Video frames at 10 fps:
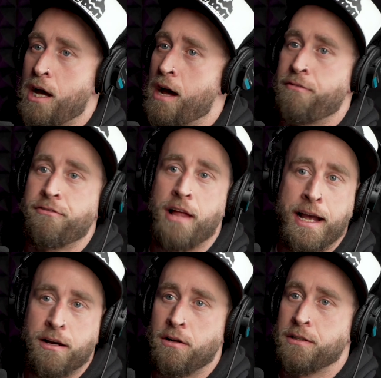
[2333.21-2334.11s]
off
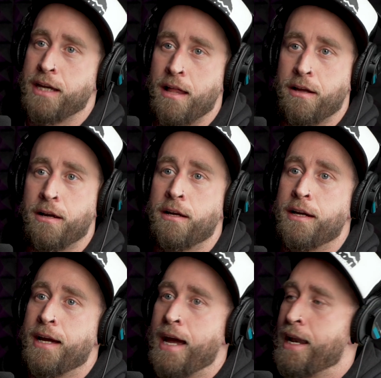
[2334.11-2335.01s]
like Old Yeller.
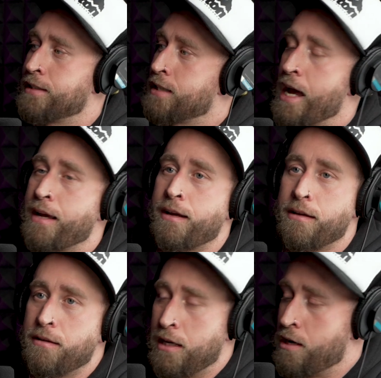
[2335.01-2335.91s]
Yeah. And it's like,
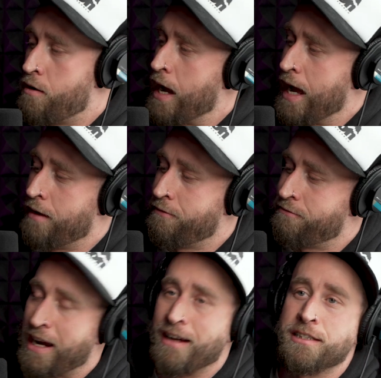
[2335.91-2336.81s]
you know,
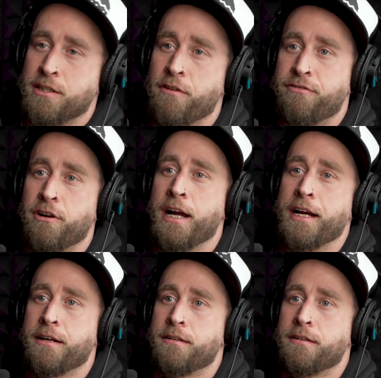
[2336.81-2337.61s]
very sulfuric.